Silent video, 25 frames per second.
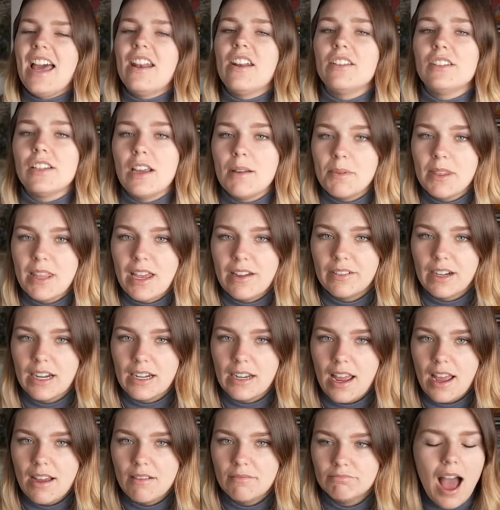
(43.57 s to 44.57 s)
And on top of that
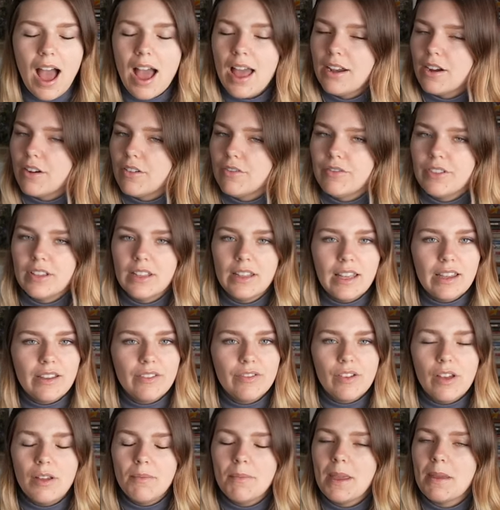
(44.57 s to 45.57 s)
right now, I don't feel like
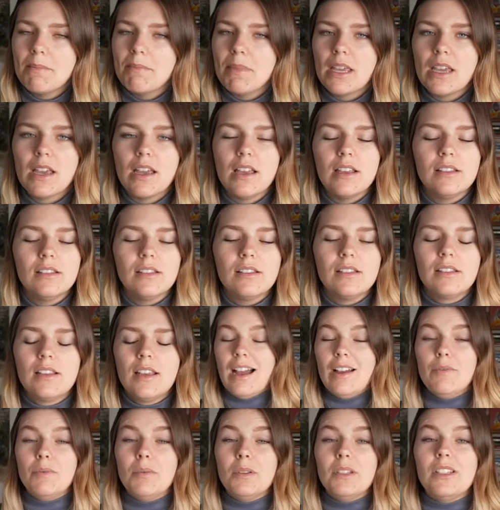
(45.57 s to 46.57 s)
filming because
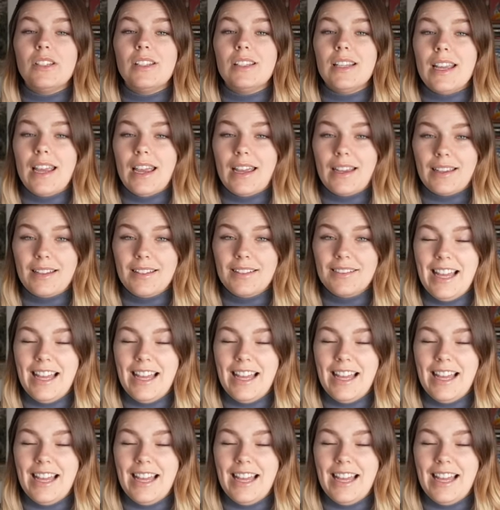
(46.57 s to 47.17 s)
I've been sick